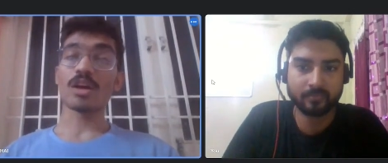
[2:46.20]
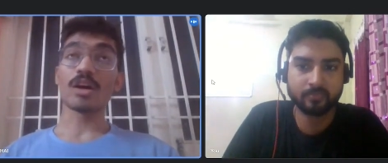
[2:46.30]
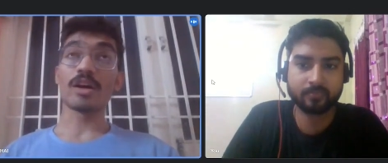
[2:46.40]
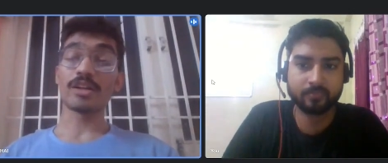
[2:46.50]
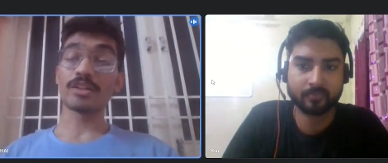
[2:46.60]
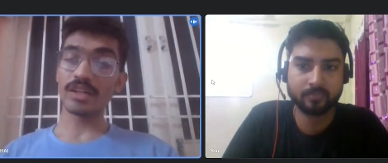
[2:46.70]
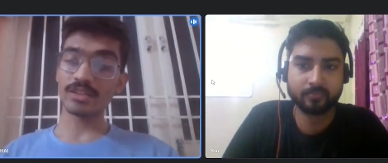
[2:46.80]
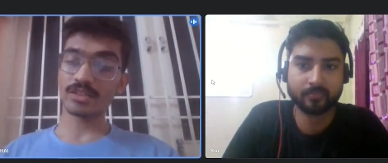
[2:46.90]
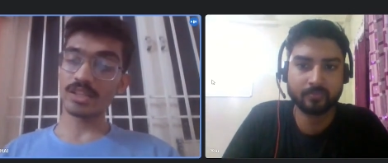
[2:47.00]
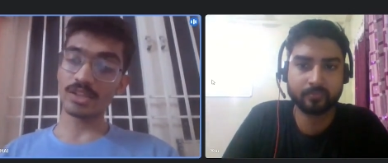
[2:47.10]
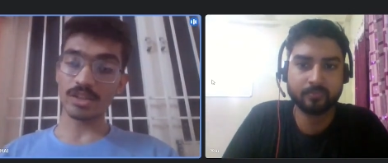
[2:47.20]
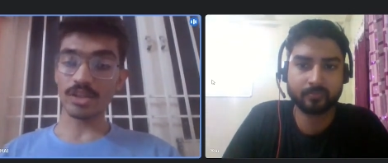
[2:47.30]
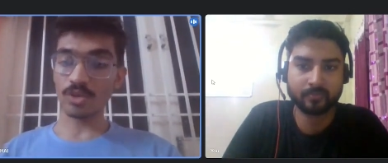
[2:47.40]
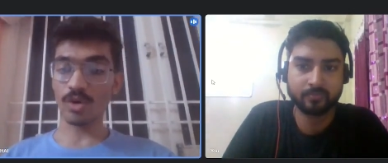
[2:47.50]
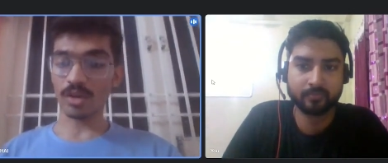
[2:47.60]
Speaker 1: at that stage
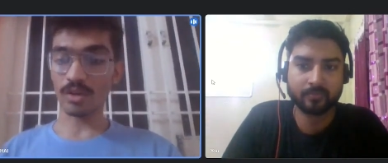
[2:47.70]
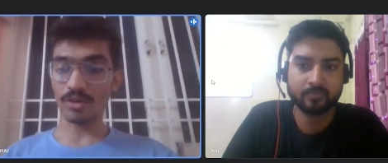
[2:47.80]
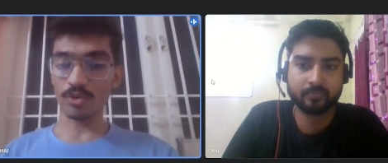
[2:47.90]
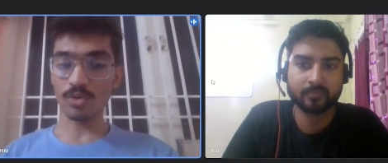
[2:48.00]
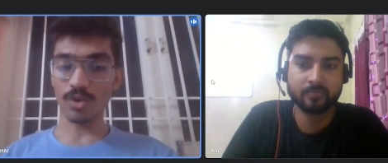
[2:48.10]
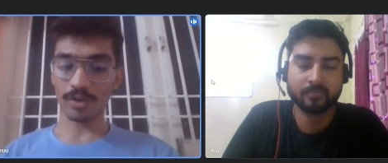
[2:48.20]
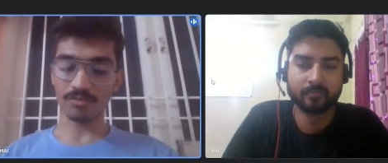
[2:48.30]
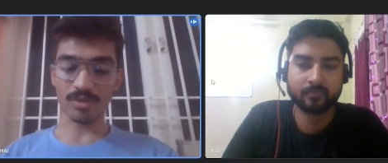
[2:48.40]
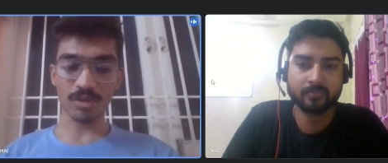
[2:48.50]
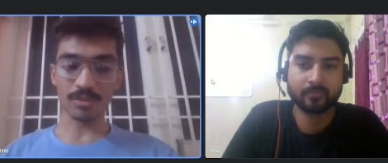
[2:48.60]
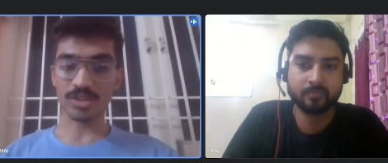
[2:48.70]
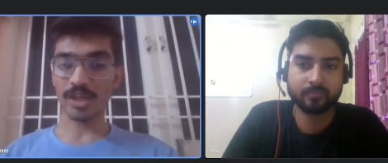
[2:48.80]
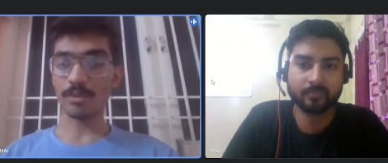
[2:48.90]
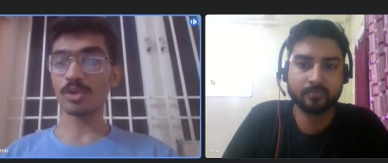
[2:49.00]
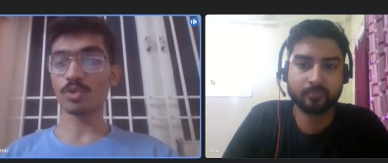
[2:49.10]
you are you are um,
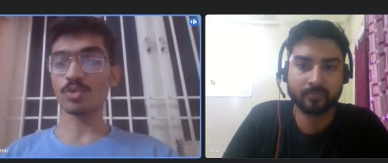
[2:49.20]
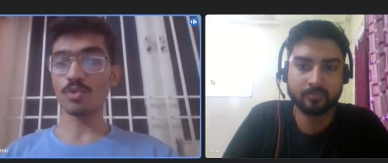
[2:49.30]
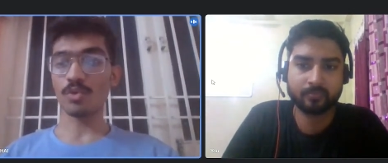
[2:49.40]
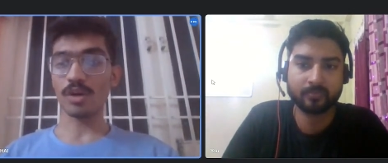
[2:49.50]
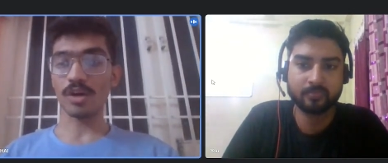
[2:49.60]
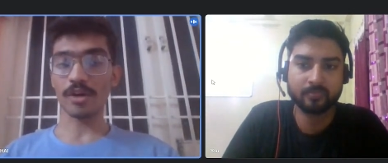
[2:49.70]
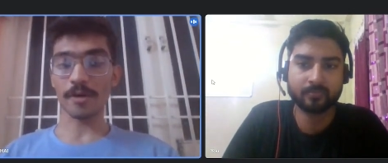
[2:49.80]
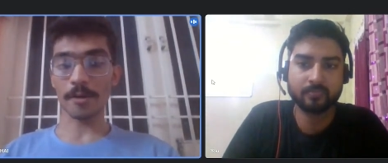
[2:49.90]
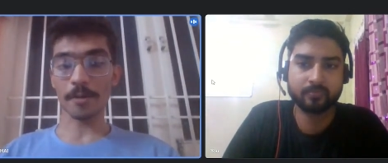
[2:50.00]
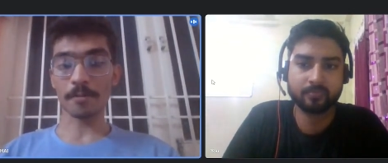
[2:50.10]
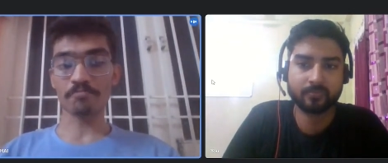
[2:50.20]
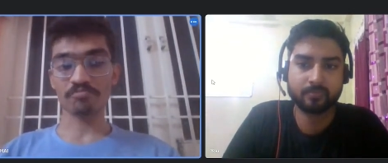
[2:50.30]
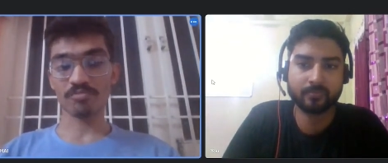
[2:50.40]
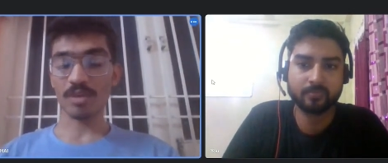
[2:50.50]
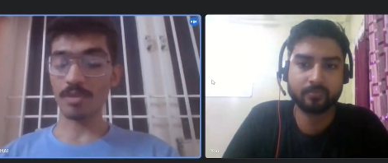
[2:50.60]
able to
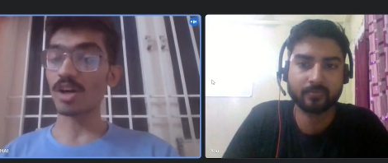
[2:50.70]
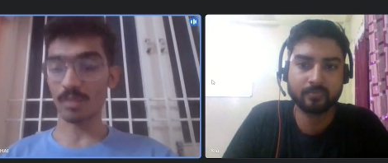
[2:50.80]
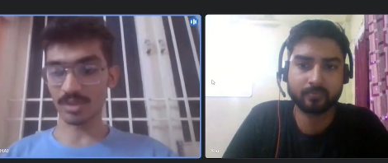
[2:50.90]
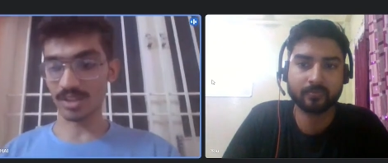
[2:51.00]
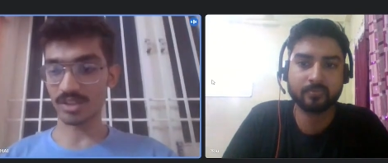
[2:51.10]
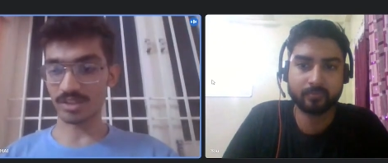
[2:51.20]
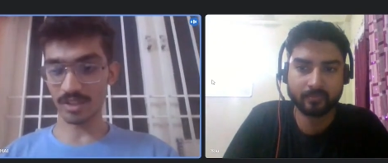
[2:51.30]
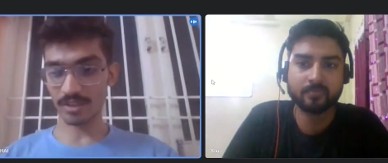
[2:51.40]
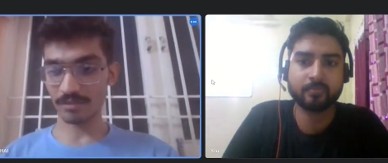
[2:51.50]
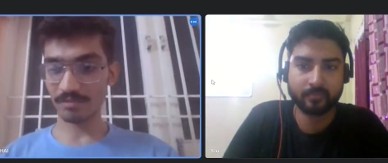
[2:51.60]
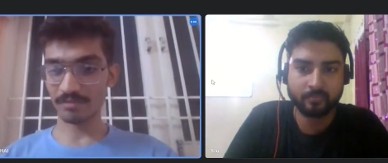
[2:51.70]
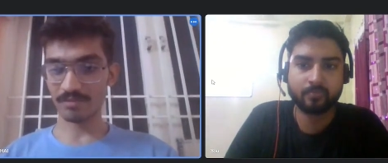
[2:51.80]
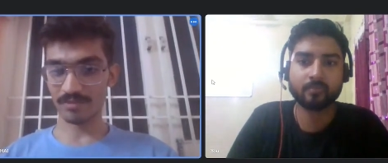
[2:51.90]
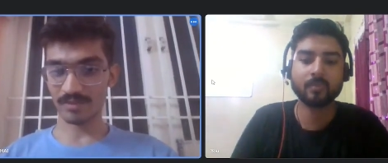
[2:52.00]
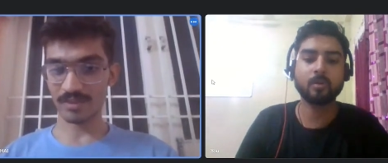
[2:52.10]
become a six star.
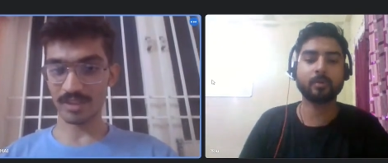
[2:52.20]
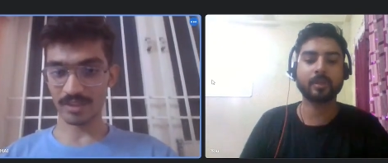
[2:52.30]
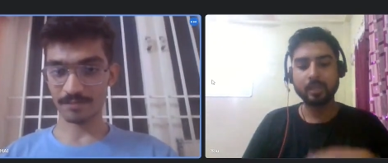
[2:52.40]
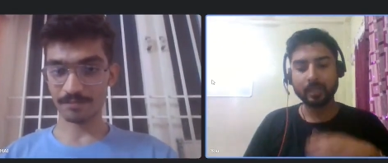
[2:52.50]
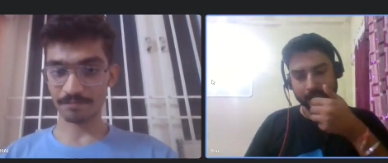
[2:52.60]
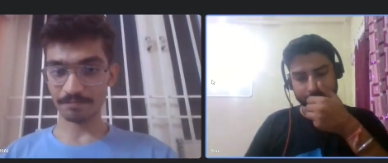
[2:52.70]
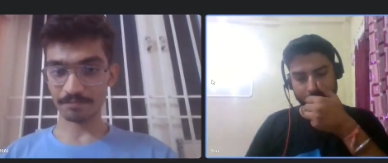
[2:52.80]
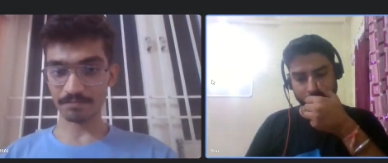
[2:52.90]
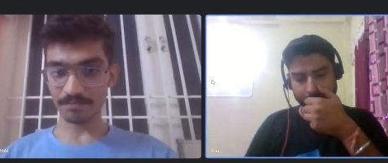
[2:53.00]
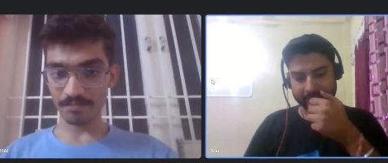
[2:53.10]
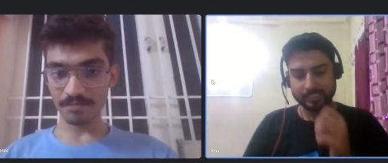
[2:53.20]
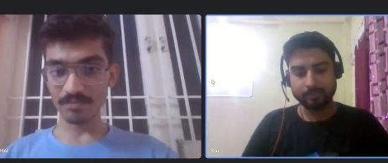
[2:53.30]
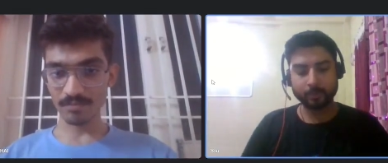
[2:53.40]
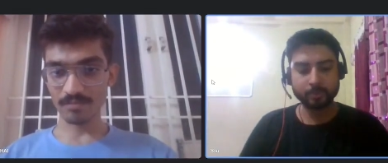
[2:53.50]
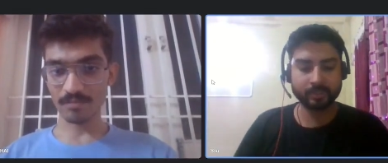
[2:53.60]
Speaker 2: Okay. So basically,
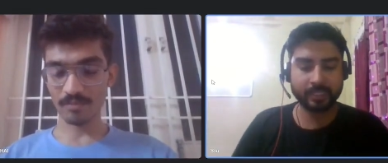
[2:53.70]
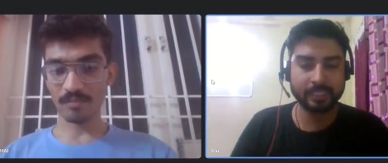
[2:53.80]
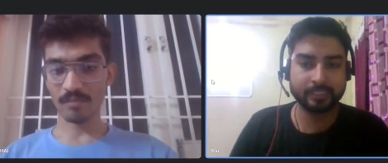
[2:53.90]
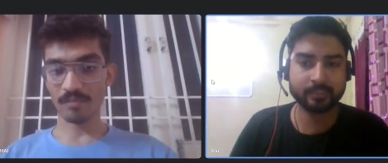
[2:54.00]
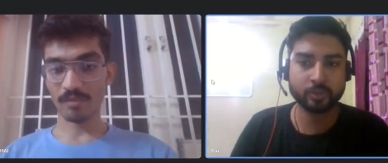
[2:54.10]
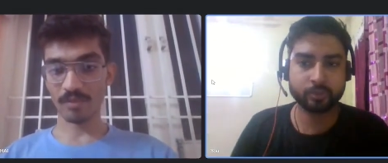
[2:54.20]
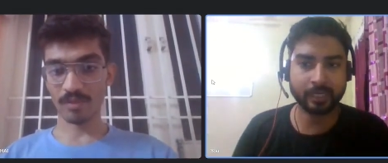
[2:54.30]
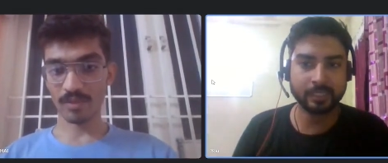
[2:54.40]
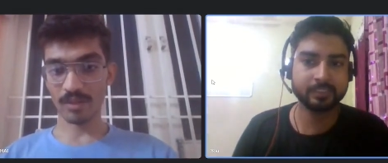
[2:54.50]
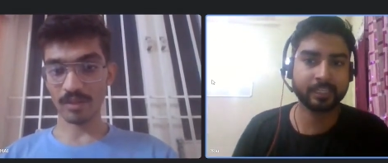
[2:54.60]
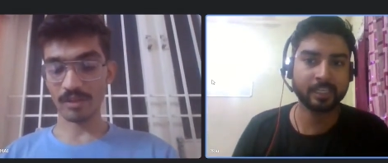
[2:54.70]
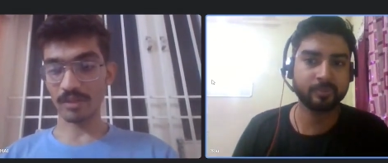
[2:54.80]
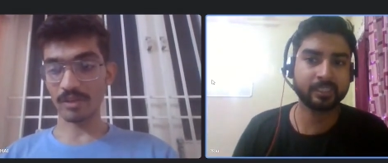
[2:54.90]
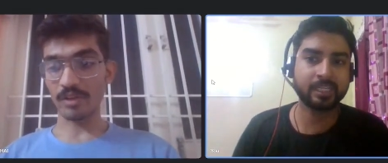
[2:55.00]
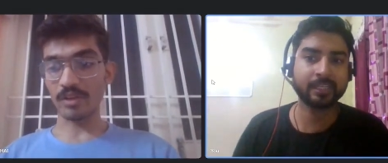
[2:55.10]
what you're saying is your strategy has
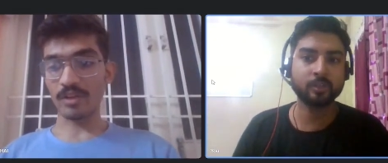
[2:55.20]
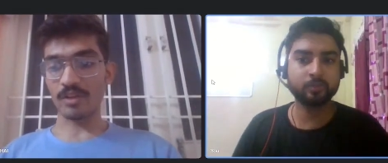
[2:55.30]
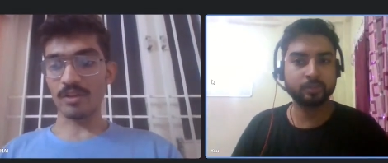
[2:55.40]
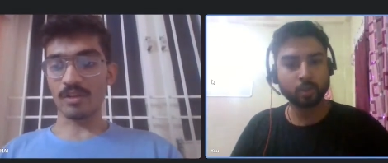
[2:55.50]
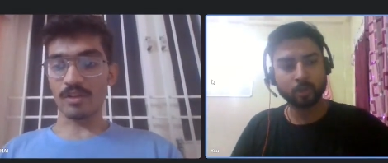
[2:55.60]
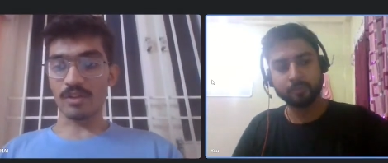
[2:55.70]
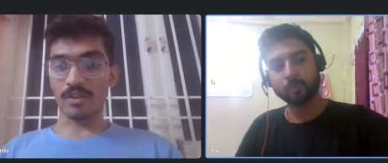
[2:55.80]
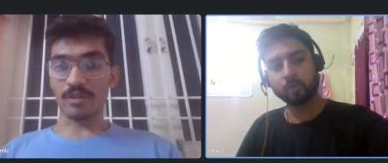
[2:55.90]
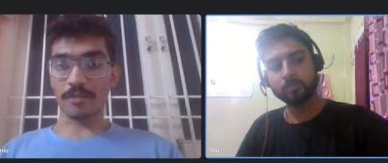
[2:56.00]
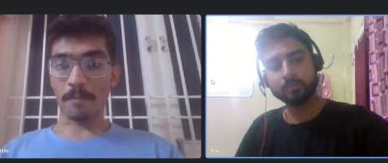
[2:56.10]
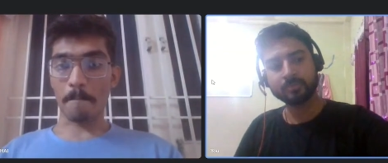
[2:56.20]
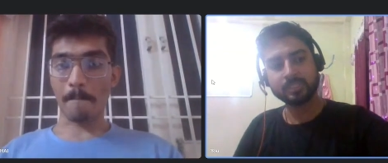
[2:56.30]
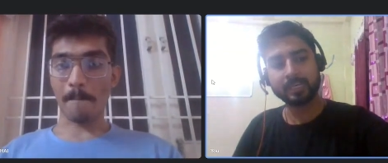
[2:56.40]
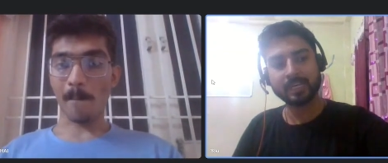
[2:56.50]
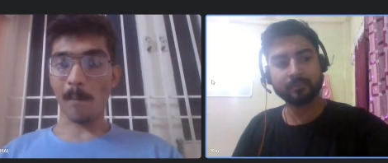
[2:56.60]
been like you were solving problems,
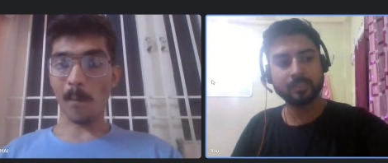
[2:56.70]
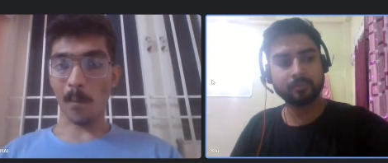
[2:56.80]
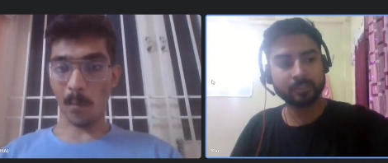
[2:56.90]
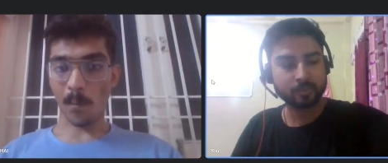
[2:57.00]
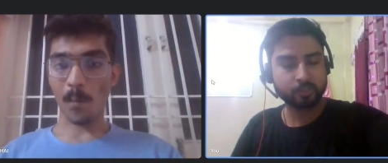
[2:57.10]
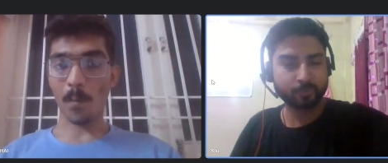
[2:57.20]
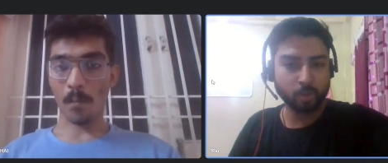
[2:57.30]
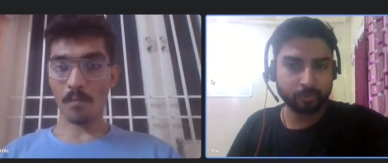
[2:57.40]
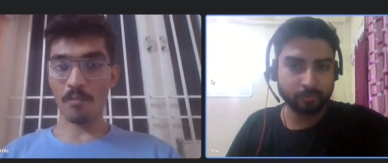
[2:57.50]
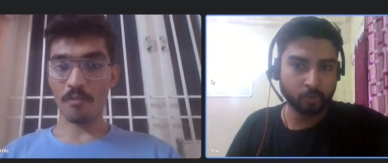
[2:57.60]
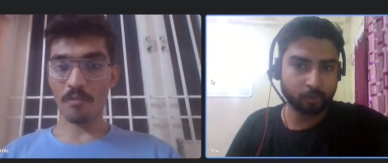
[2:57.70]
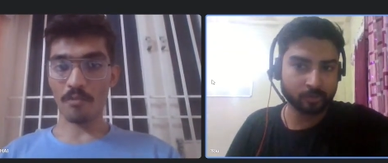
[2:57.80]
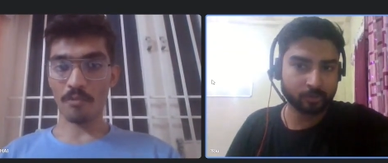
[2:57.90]
and whenever there was a problem you couldn't